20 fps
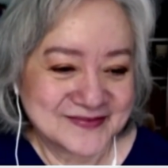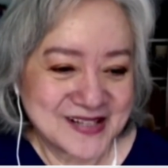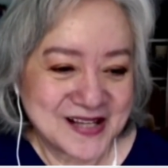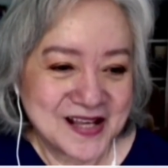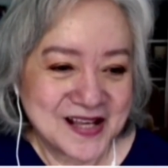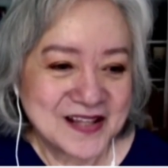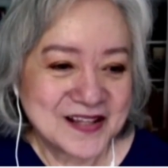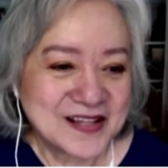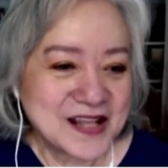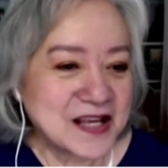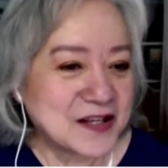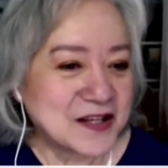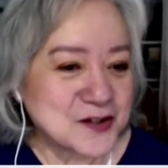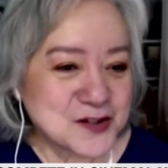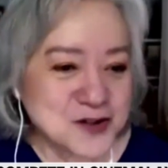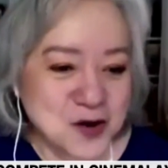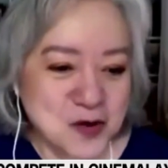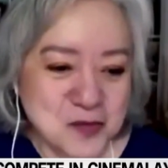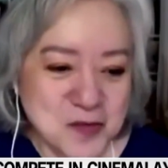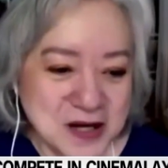Thank you
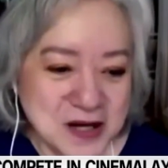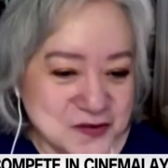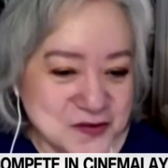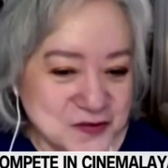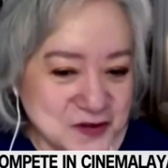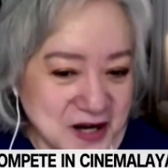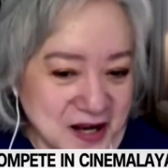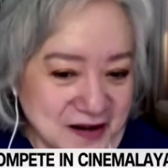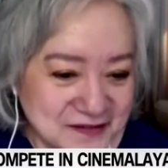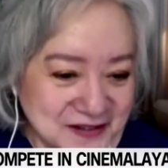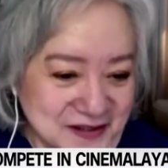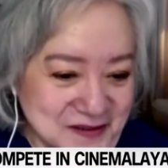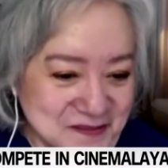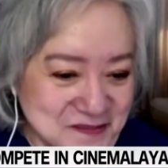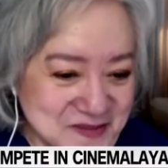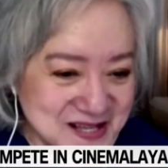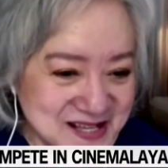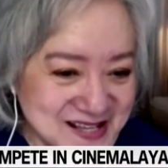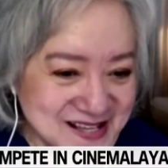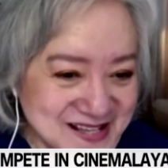so much for having
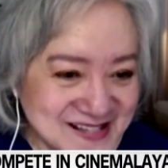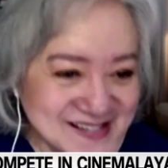me.